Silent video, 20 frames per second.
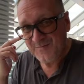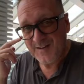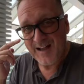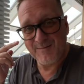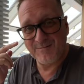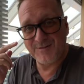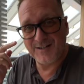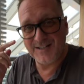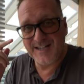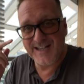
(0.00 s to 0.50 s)

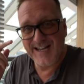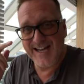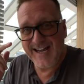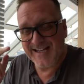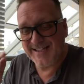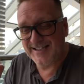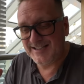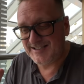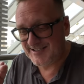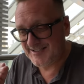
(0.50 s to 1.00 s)
I'm going to
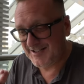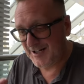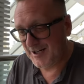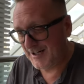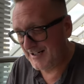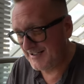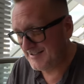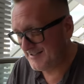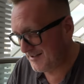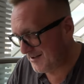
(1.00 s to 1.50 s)
eat this,
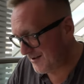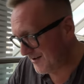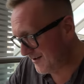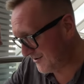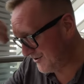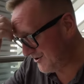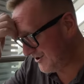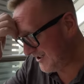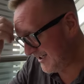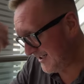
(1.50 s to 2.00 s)
guys. Oh,
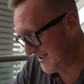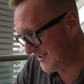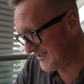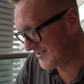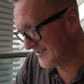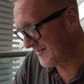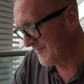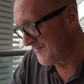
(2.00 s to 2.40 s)
jeez.